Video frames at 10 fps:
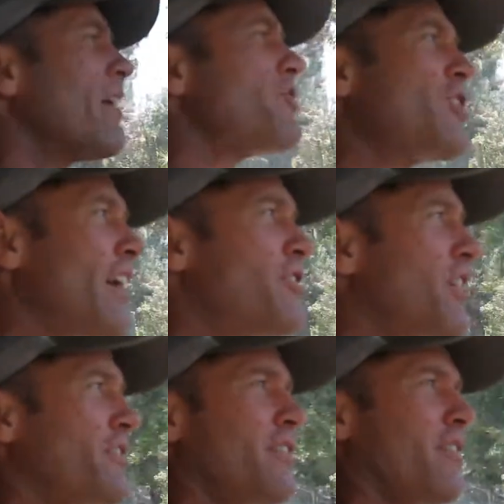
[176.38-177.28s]
change
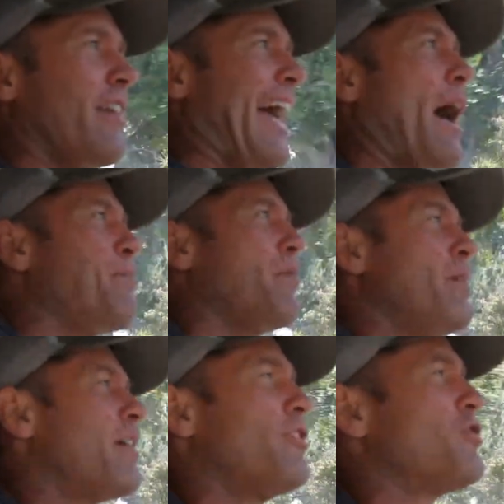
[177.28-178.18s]
doesn't happen
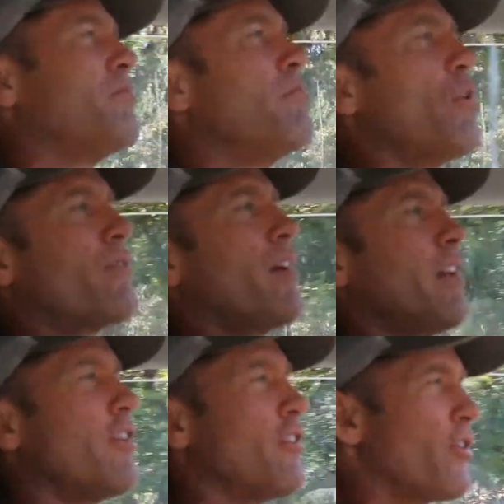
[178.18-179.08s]
because you're
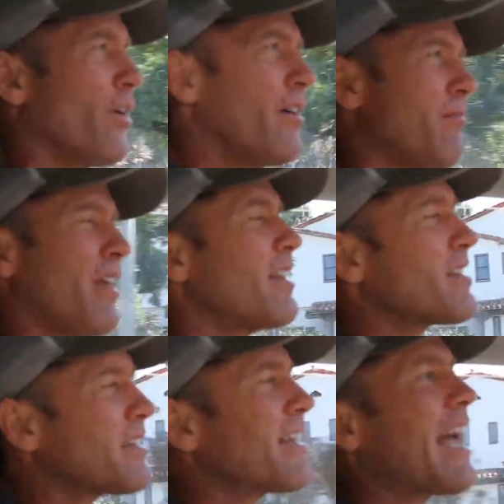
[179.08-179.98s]
motivated to do it, and it
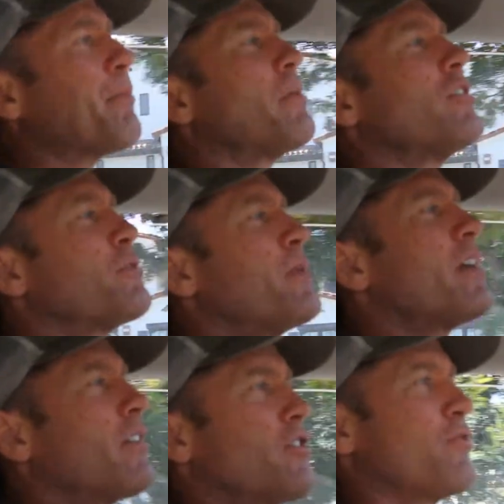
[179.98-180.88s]
doesn't happen just
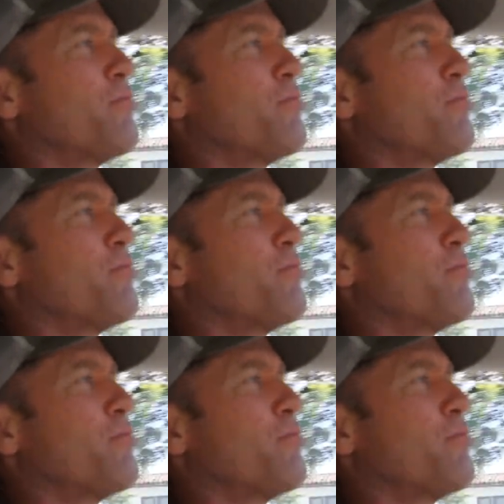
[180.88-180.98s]
because your